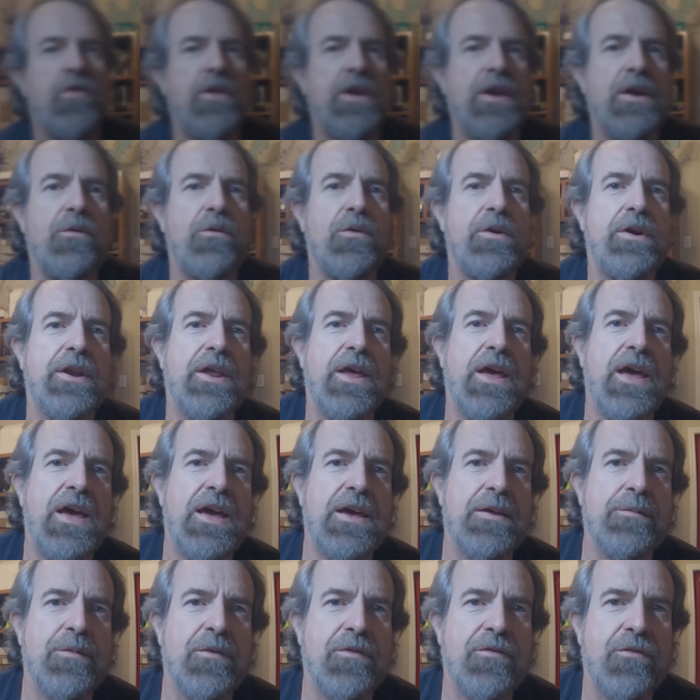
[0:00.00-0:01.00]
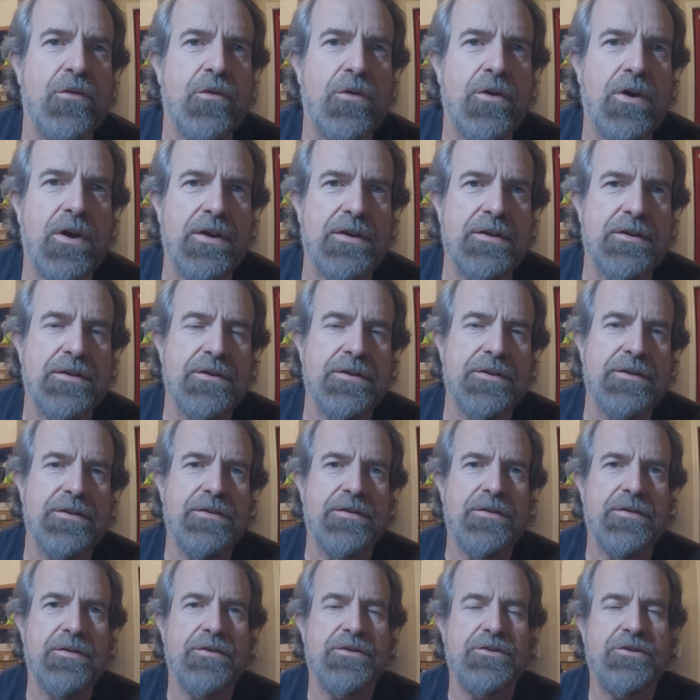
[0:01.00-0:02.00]
thing I wanted to add before I
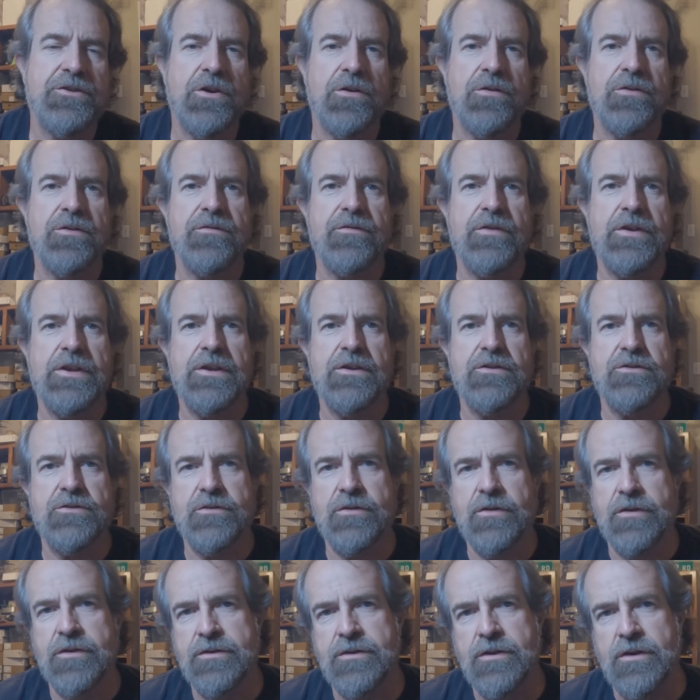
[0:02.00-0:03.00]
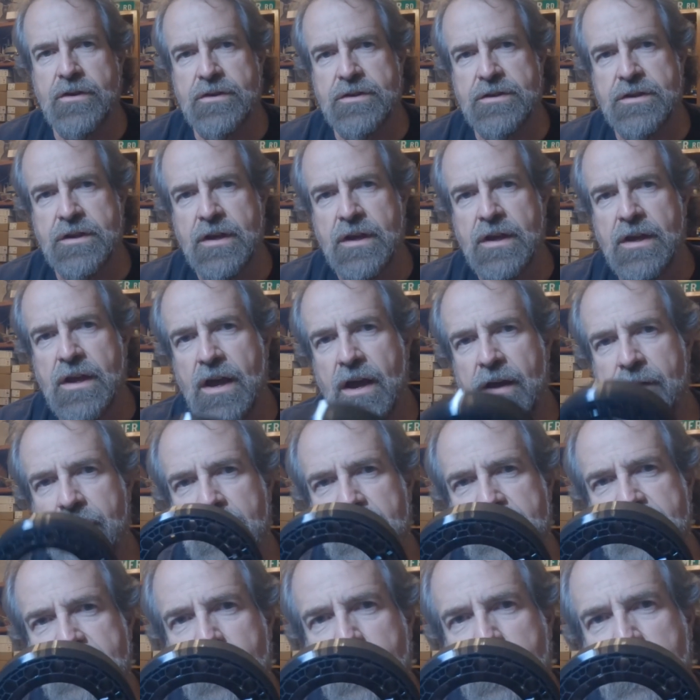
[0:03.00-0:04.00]
showed the videos of the results.
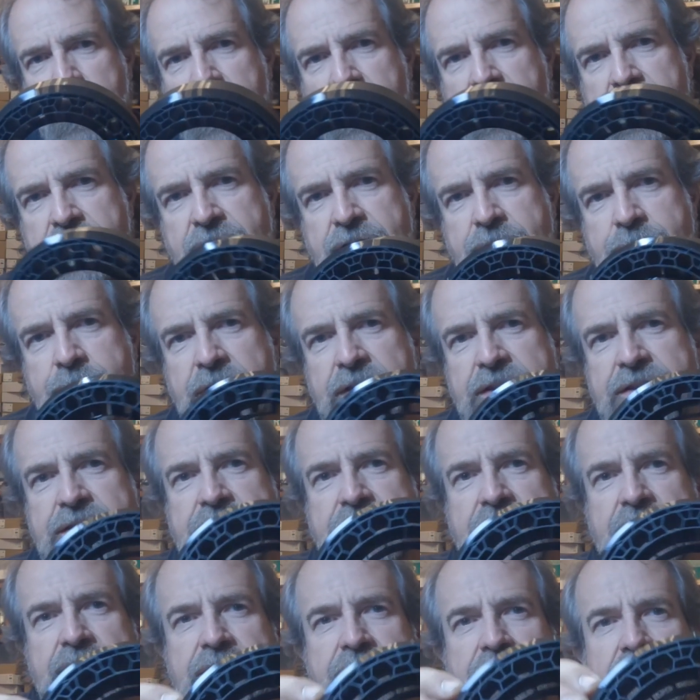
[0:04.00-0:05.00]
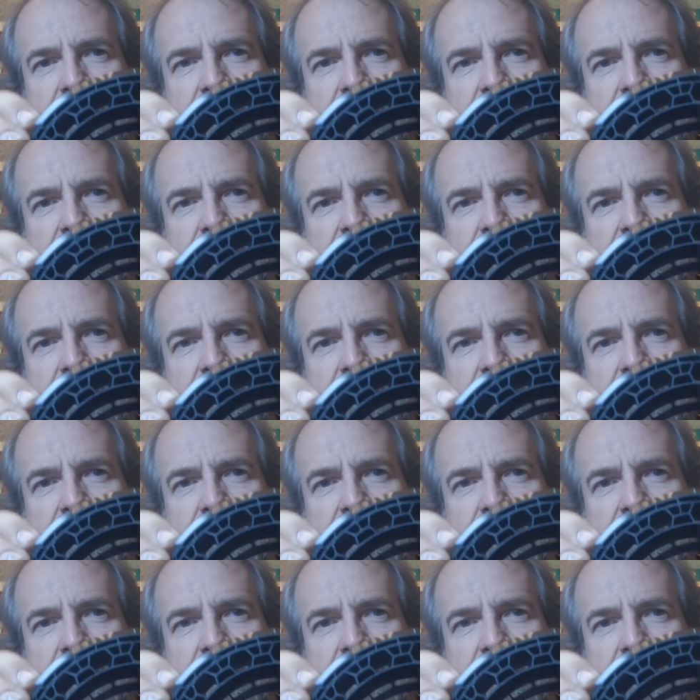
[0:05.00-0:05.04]
I've also printed some S C